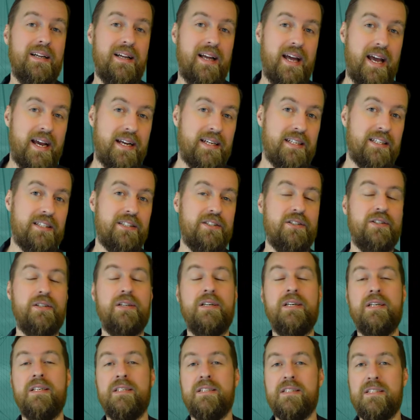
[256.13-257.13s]
extra
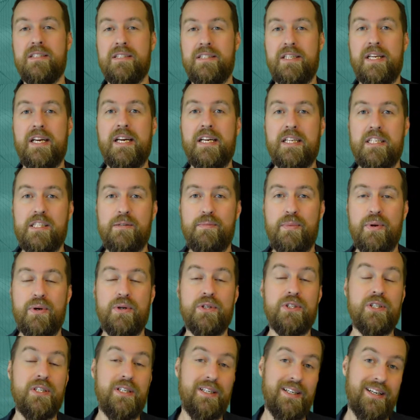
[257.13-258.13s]

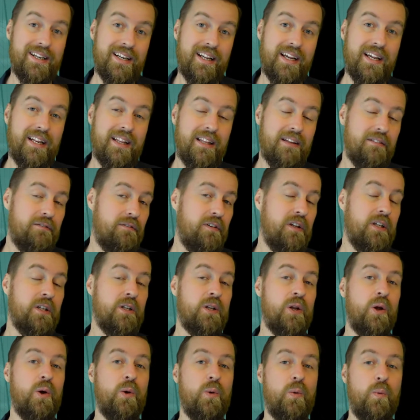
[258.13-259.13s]
salesperson in the
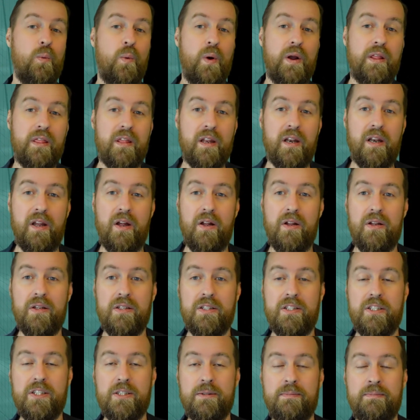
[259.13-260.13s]
field with the
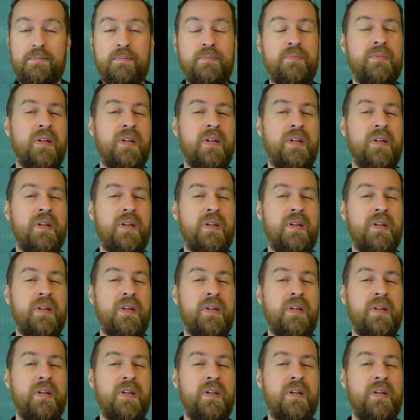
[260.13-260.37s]
knowledge.